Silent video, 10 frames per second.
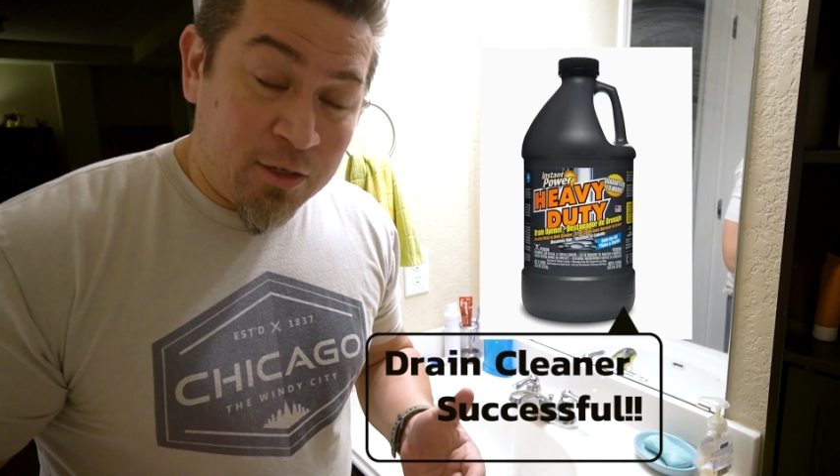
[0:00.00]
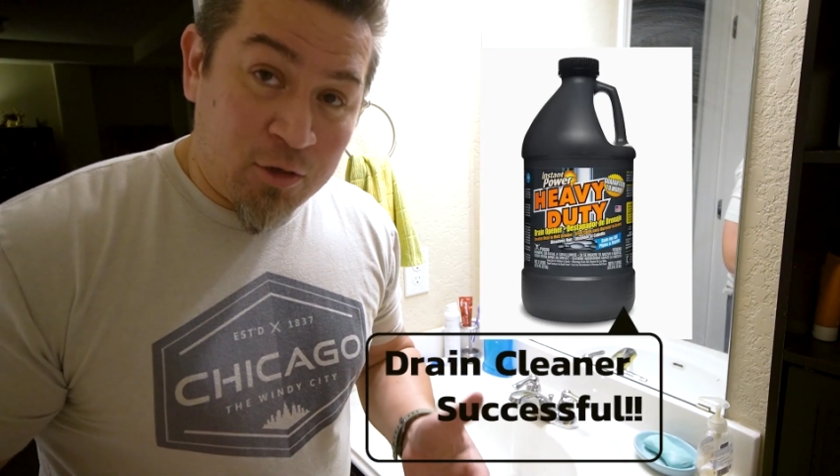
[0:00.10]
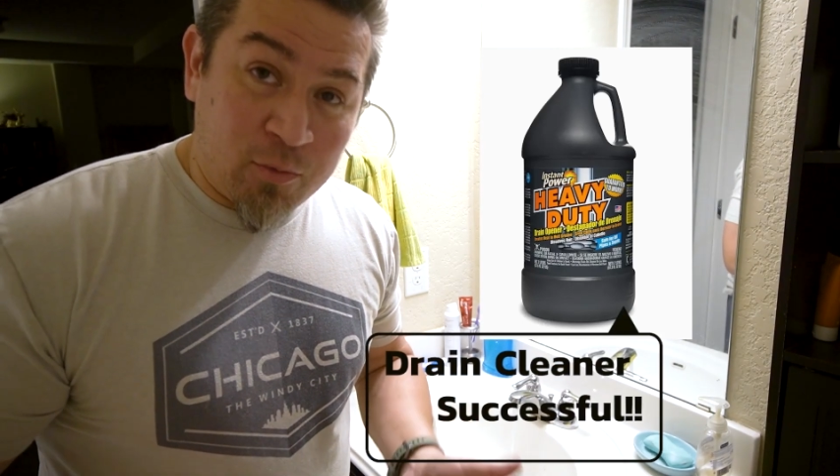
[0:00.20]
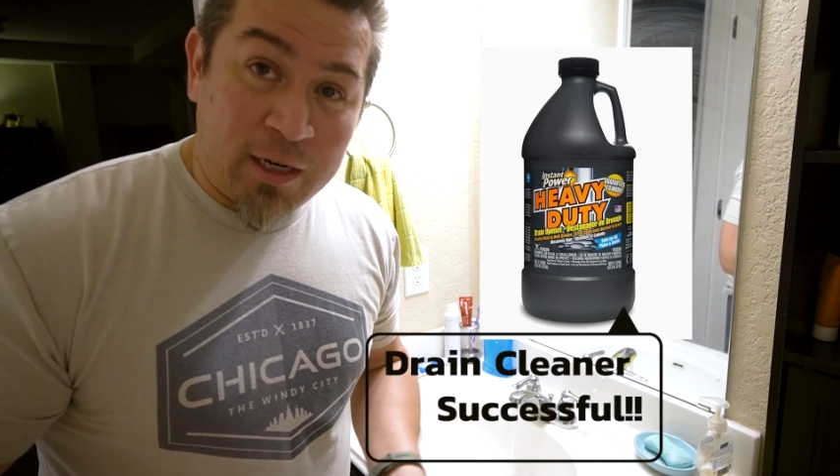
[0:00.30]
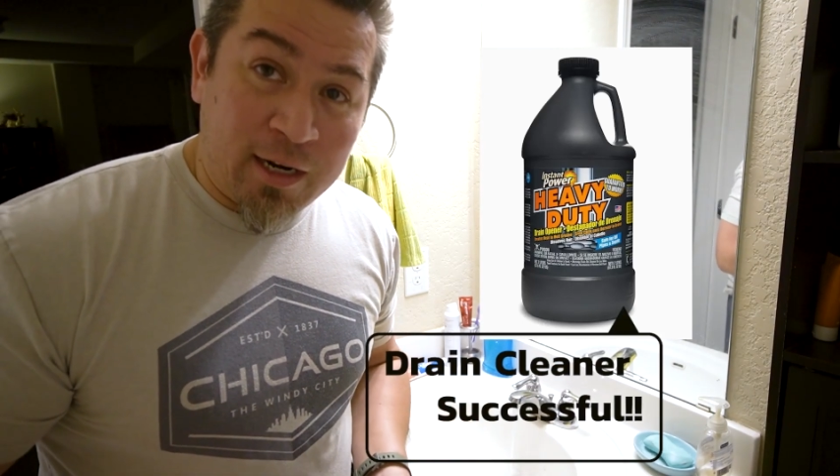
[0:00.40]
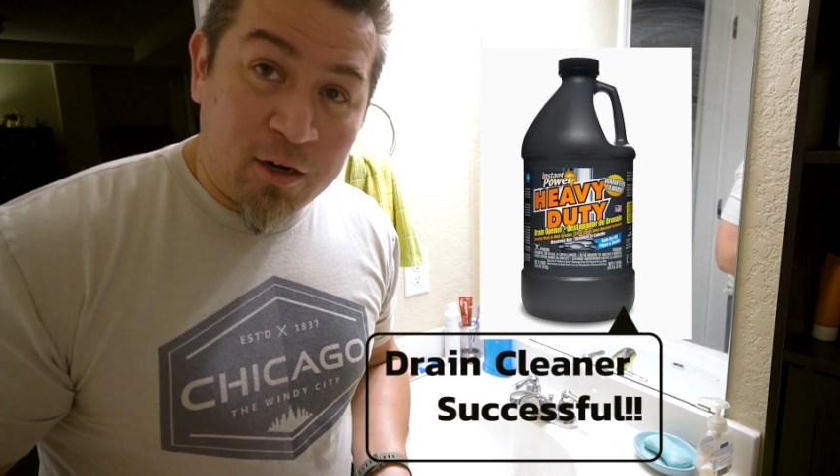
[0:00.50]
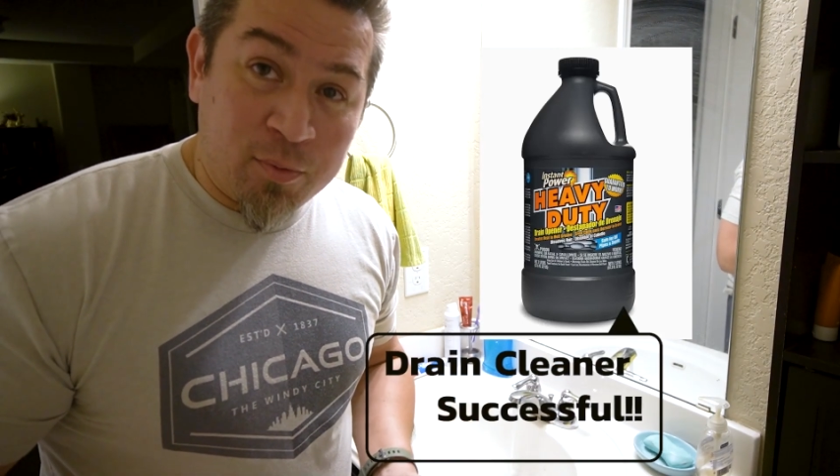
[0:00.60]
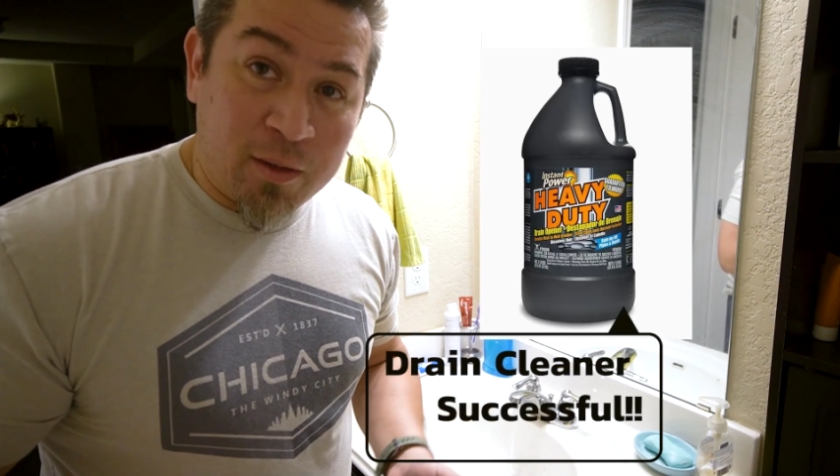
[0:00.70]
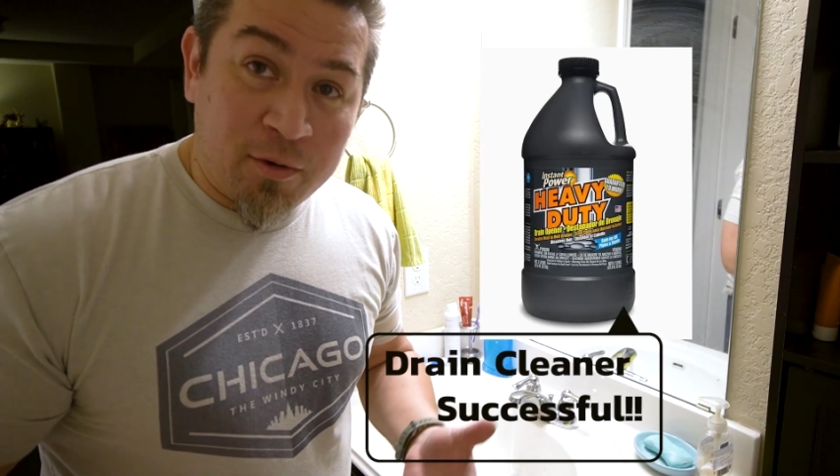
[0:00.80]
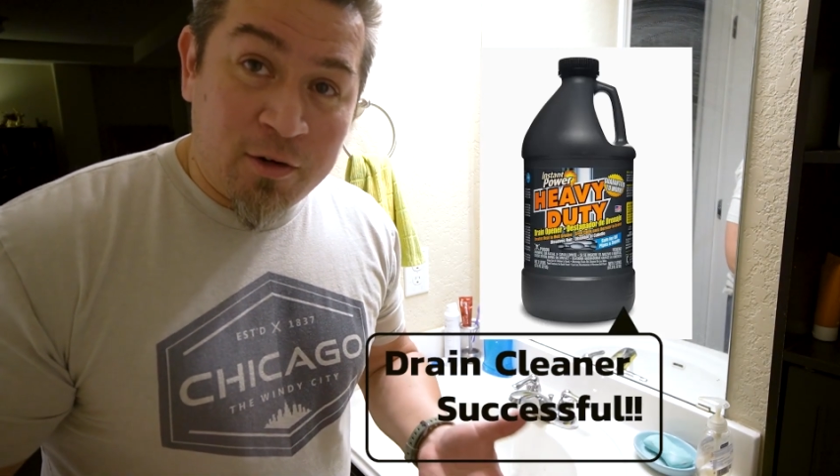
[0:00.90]
you don't want to hire a
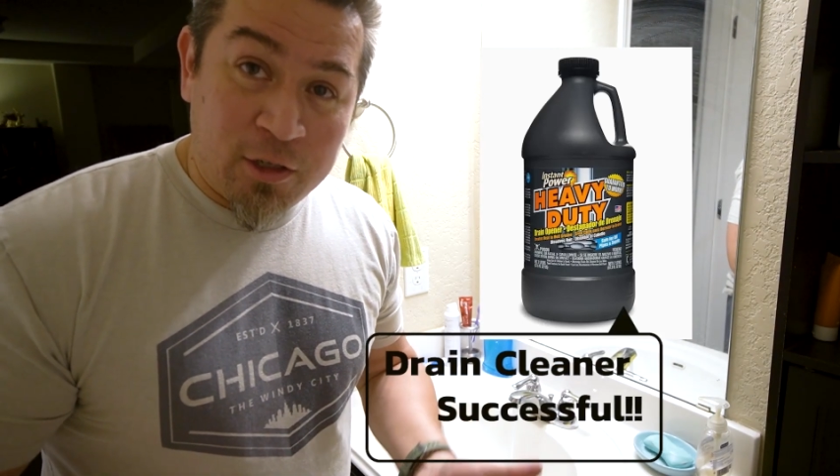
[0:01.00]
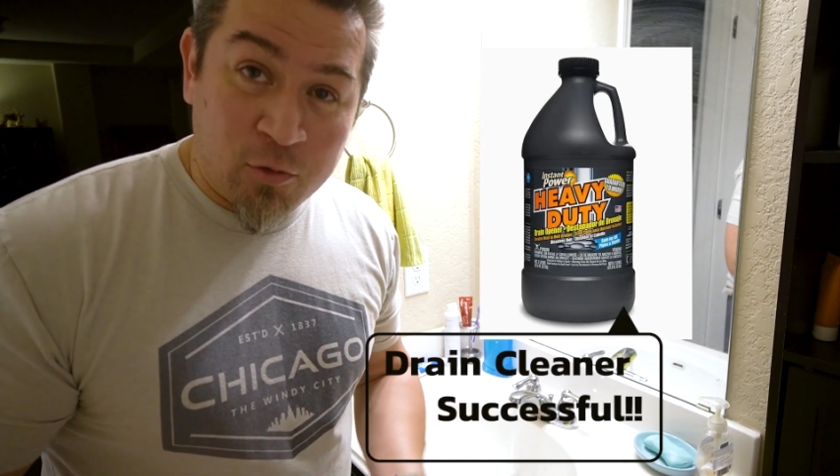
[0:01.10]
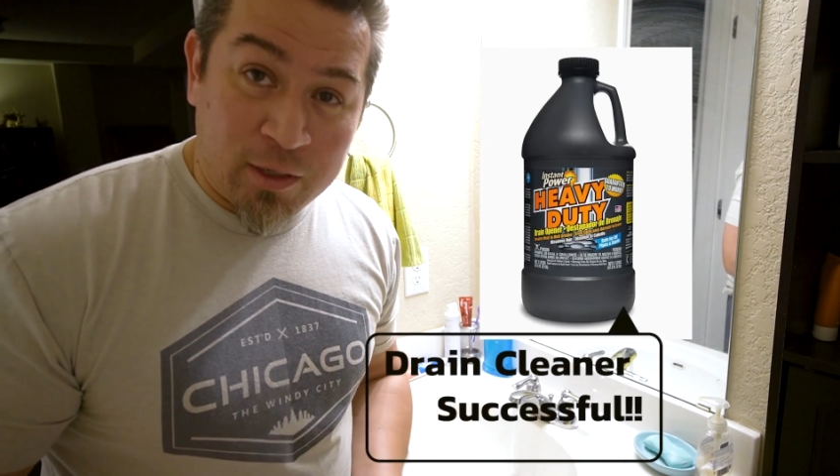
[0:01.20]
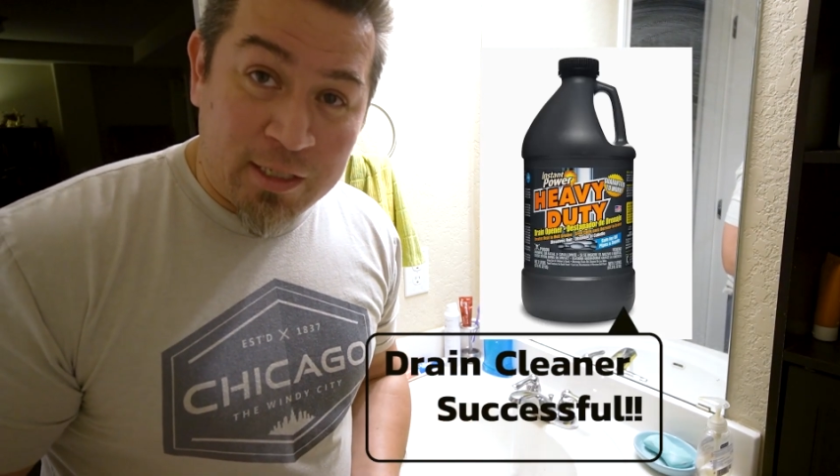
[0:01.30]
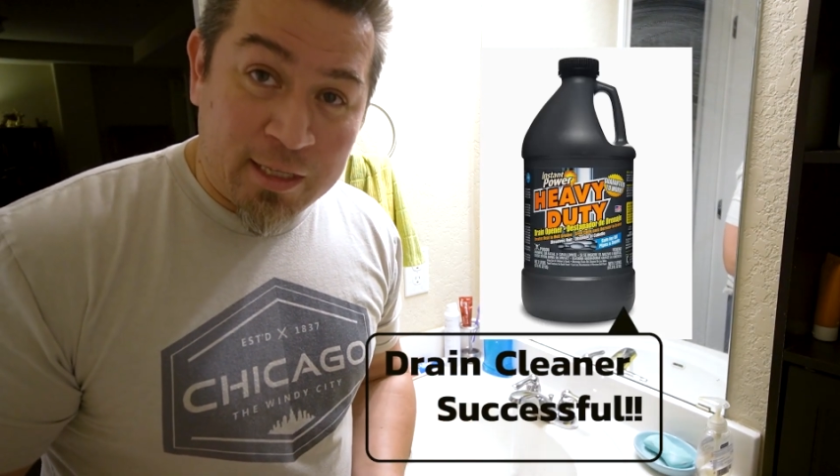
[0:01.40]
plumber, you don't want